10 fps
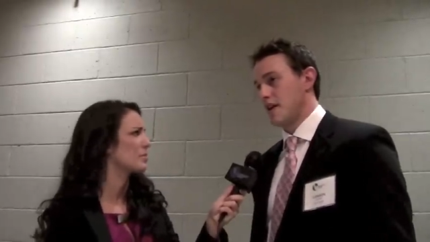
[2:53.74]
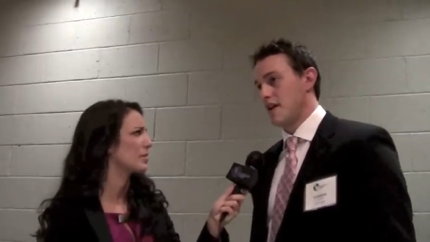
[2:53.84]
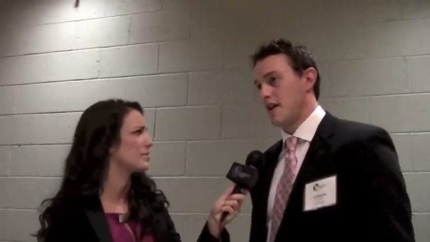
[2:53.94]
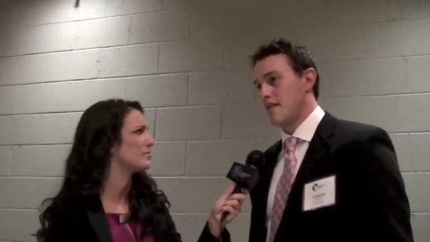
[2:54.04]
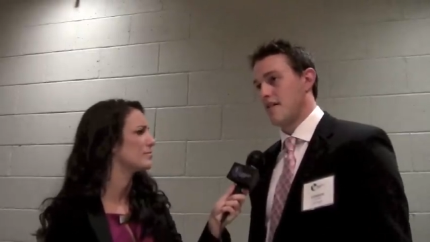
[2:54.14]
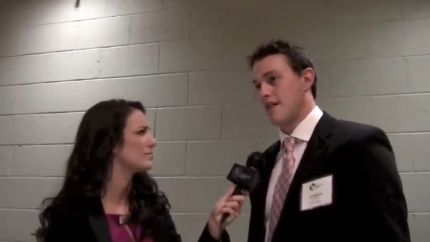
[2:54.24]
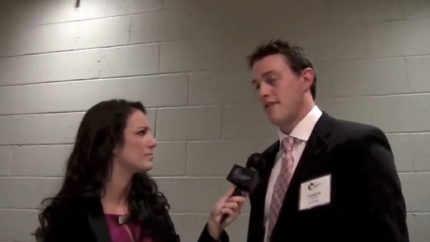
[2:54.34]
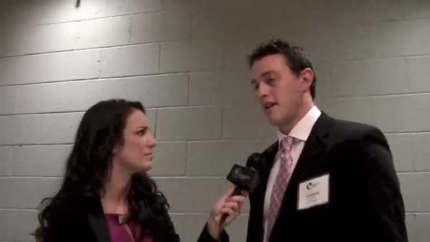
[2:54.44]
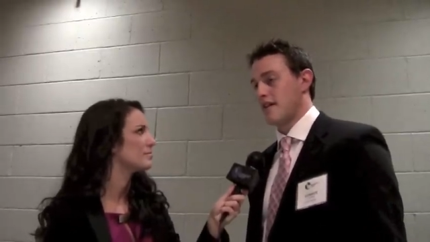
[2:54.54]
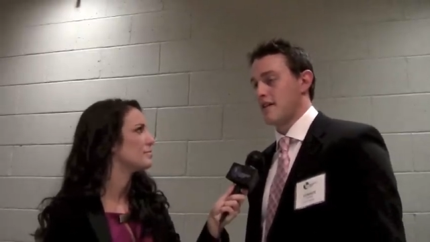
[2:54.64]
Speaker 1: But uh, I
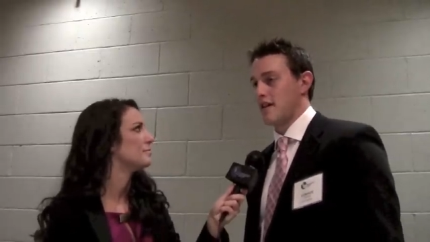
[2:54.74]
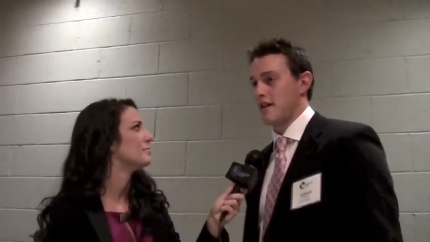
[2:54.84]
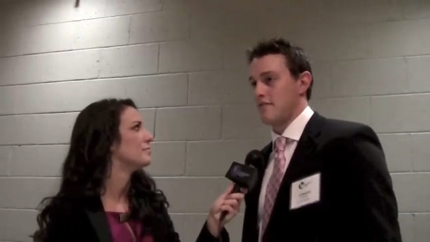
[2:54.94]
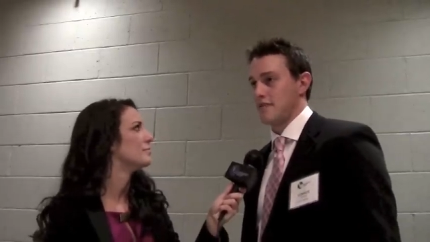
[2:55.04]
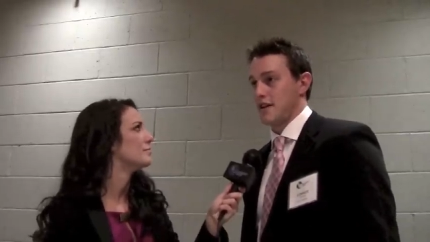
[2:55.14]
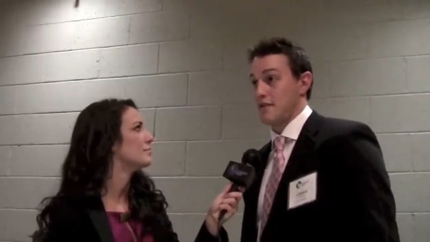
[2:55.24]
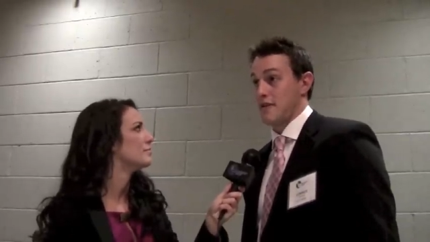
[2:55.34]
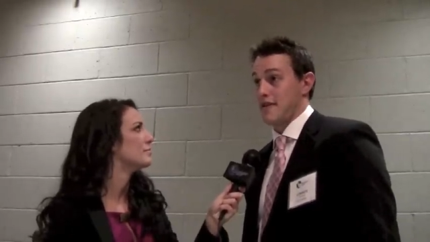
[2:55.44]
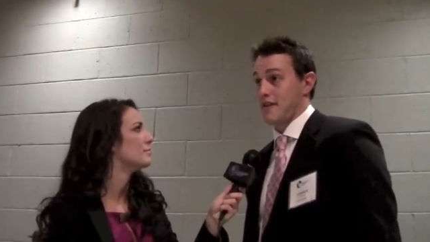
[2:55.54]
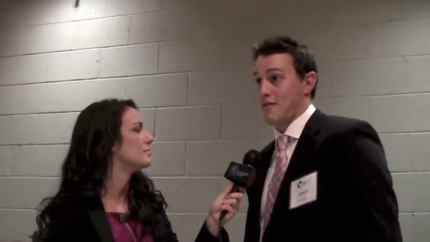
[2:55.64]
think uh, you
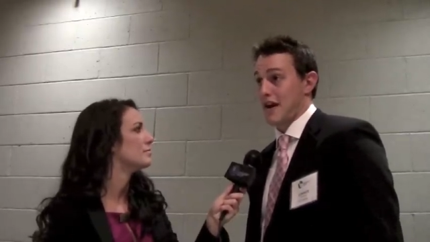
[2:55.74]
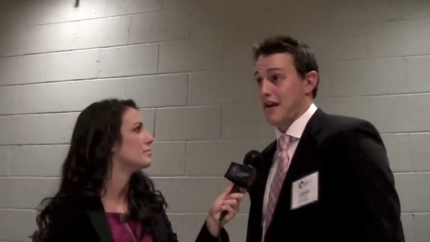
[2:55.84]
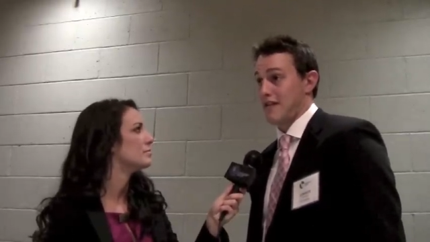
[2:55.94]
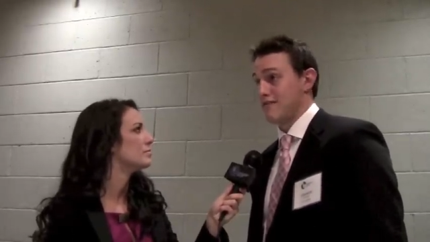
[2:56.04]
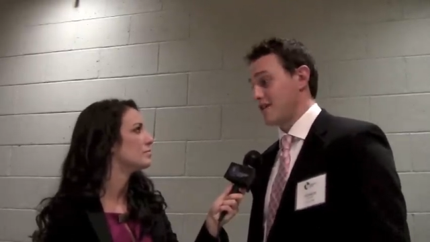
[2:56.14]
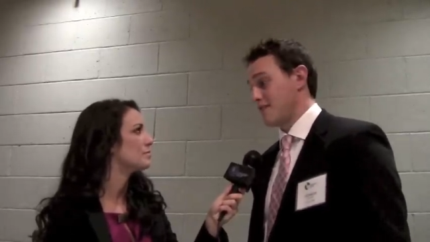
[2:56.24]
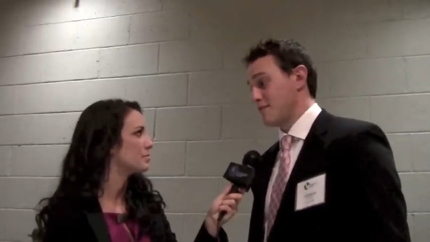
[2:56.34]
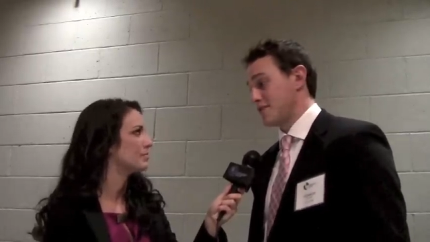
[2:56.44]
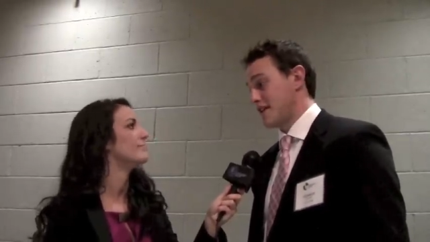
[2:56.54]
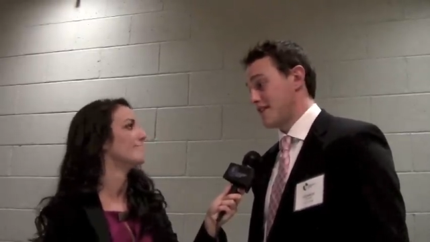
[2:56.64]
know I think Wyer will give
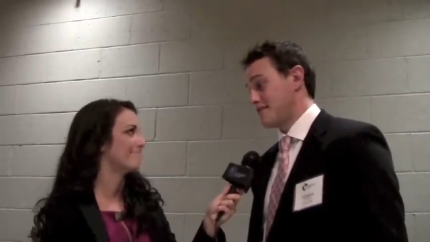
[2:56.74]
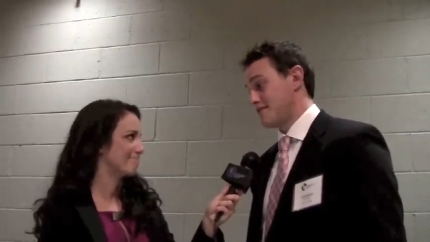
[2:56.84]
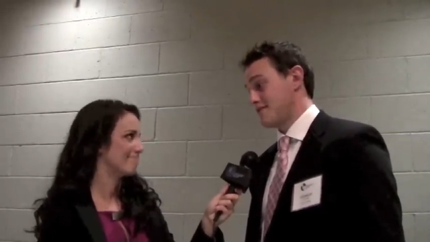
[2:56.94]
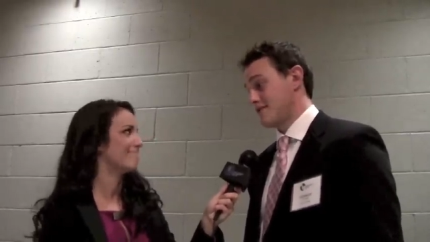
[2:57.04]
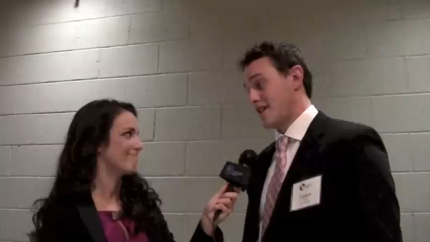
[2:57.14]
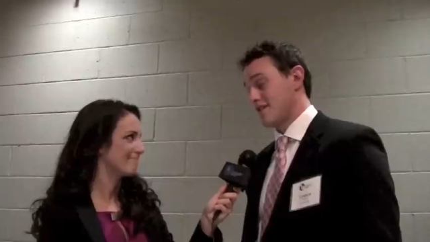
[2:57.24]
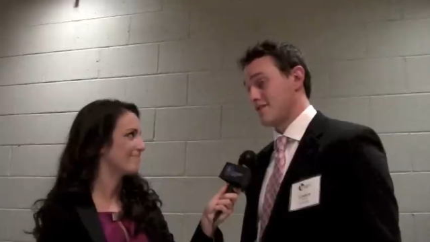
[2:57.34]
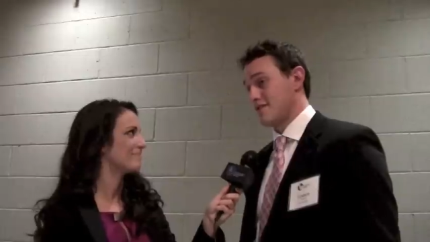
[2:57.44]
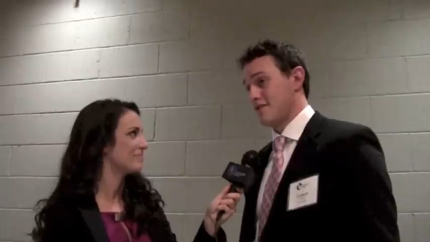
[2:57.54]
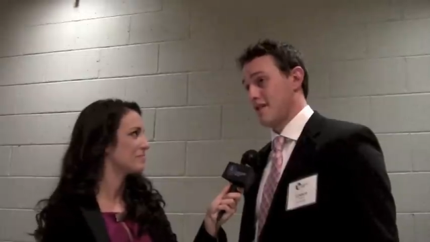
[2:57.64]
him a chance,
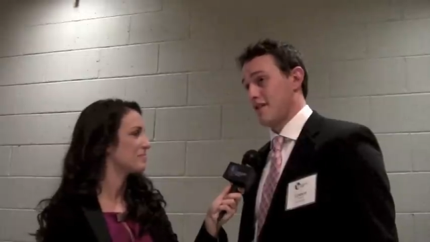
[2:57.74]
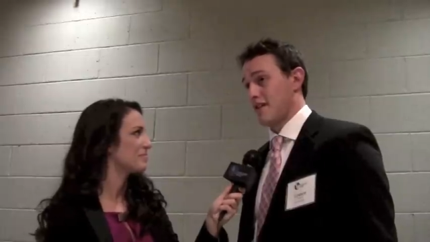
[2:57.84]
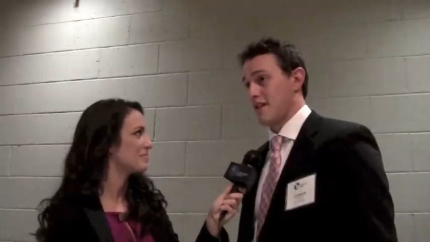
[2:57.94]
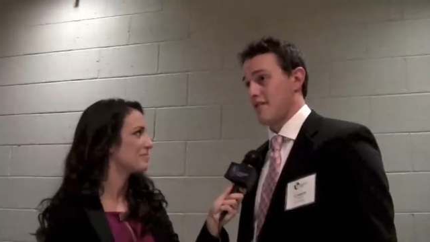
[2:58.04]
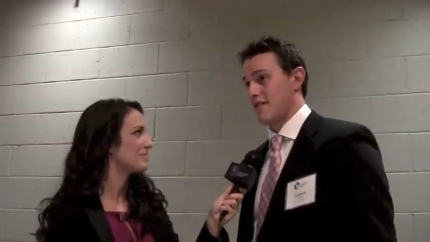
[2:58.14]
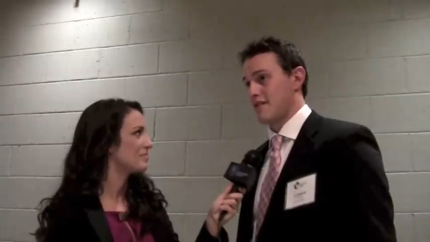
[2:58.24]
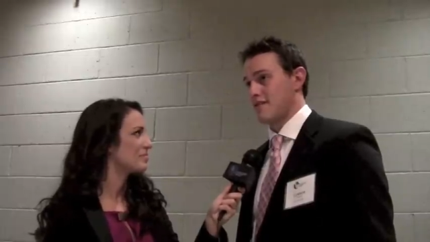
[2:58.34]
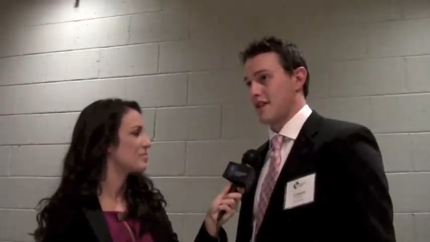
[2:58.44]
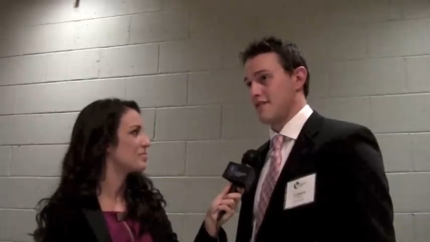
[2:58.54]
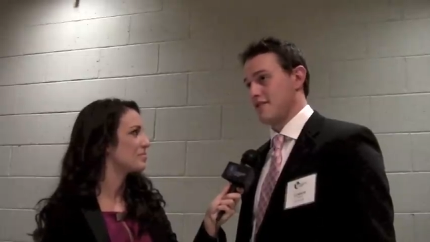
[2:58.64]
chance too. I think I think
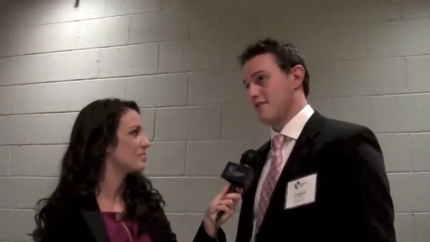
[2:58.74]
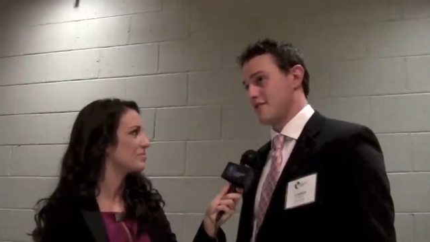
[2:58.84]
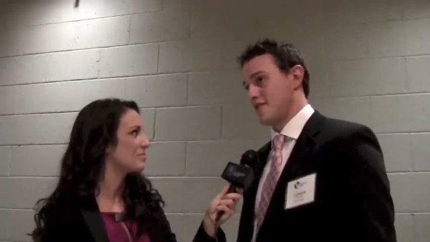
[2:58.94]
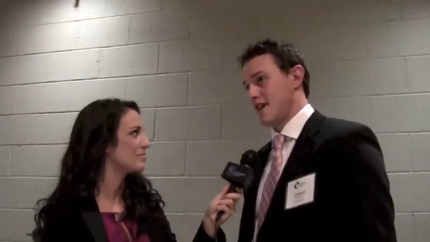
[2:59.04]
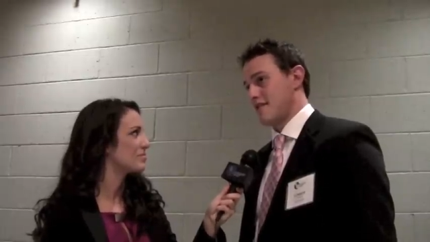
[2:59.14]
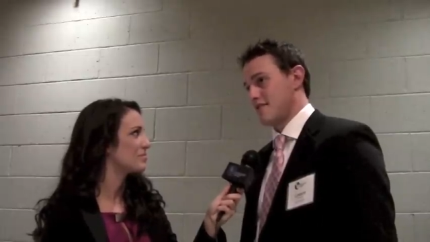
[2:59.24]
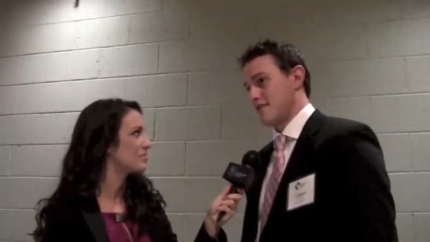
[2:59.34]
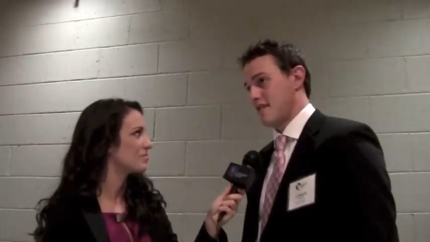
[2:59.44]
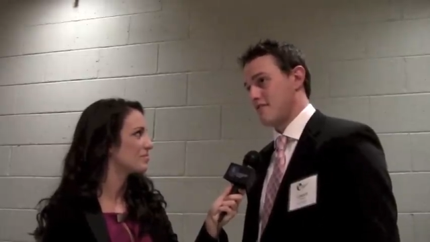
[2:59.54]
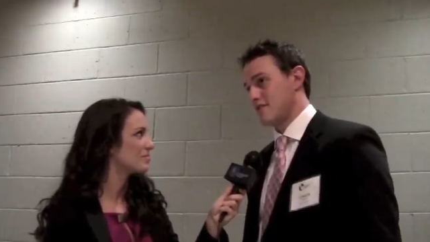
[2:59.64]
he deserves a chance.
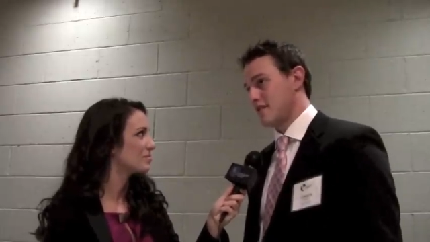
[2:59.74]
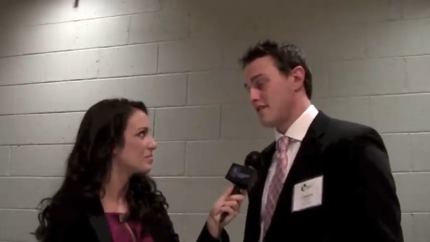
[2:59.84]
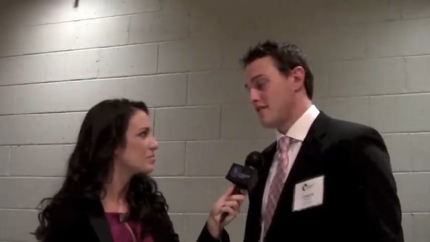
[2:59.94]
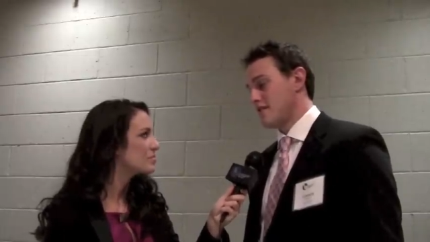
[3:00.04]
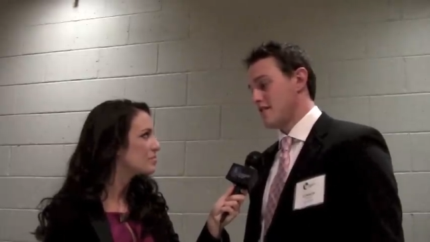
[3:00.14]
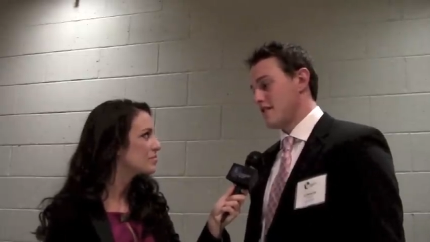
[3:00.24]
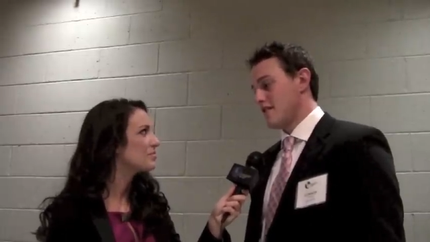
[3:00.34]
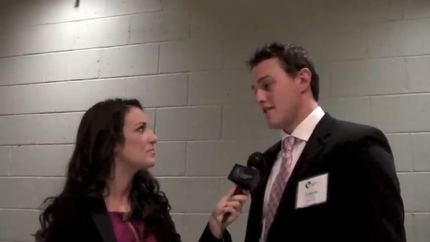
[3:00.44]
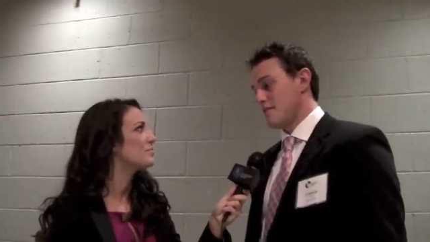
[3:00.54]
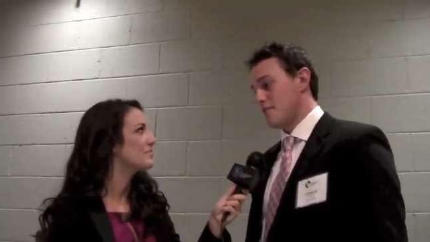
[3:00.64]
He's obviously
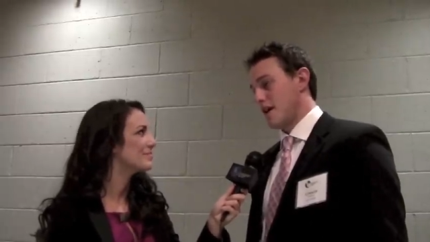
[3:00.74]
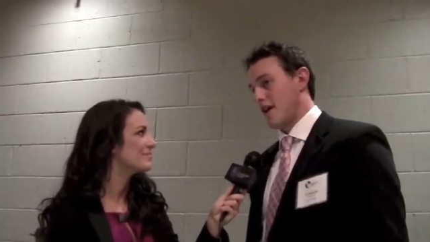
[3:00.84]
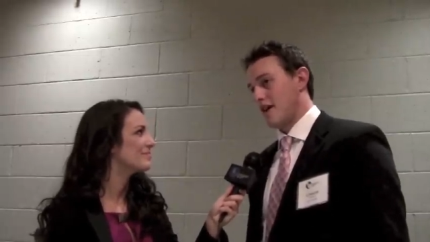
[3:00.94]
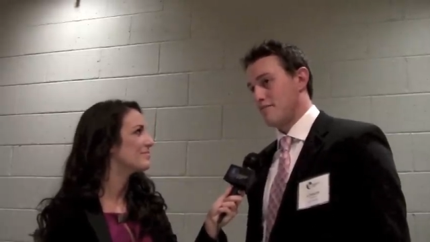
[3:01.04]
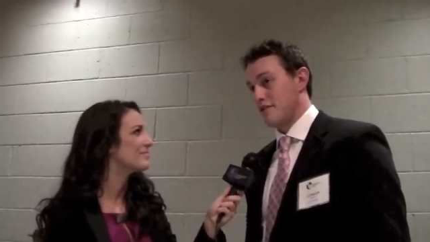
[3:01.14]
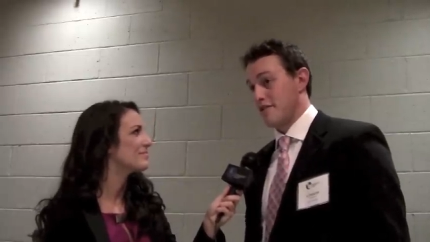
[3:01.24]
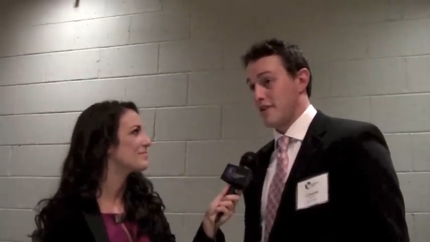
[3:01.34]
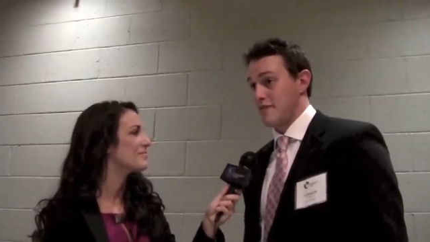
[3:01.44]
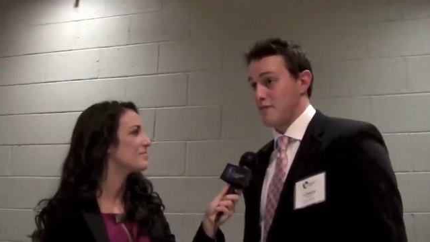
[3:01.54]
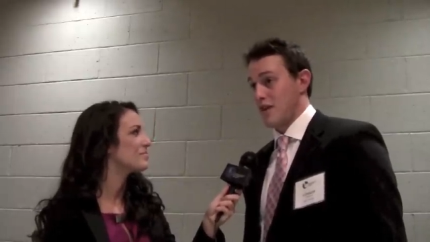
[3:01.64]
uh,
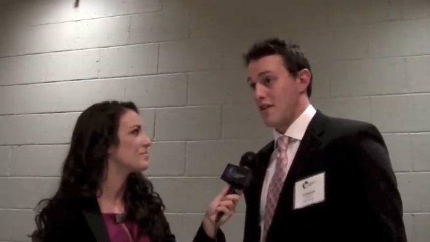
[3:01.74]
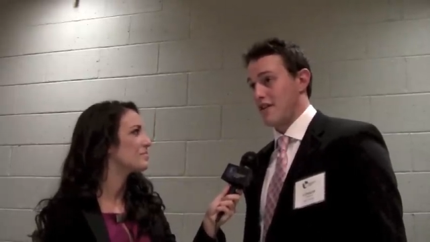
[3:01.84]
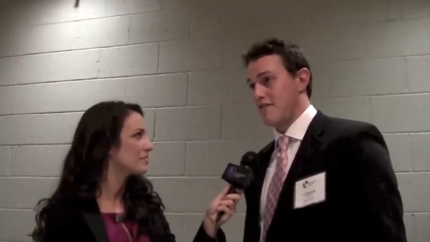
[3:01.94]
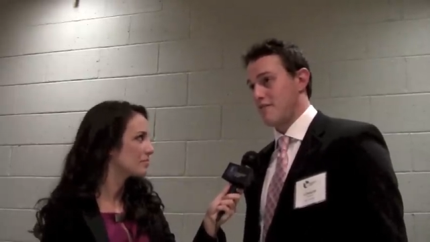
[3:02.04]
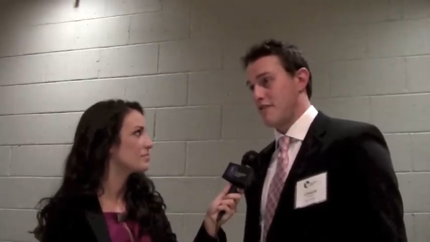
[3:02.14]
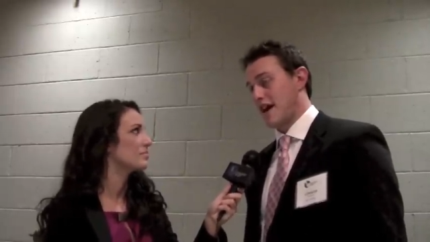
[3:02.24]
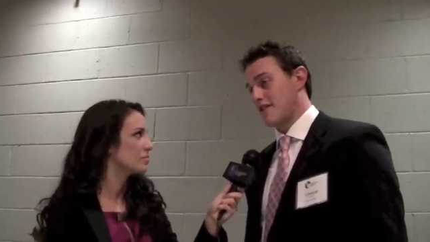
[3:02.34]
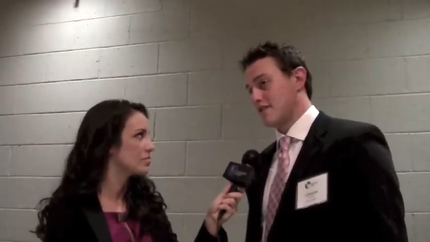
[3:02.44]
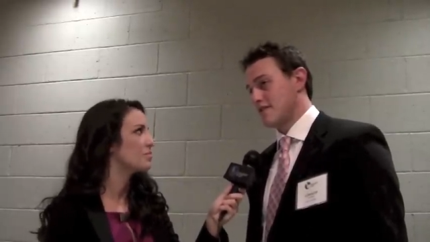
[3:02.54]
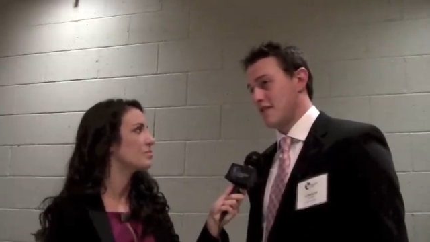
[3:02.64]
proven well enough in
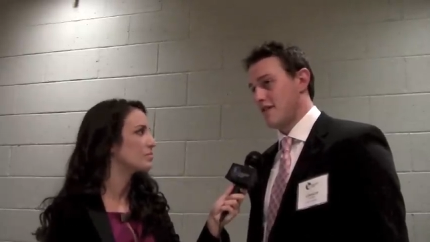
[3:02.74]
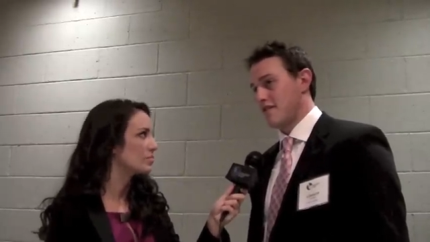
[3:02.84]
practice and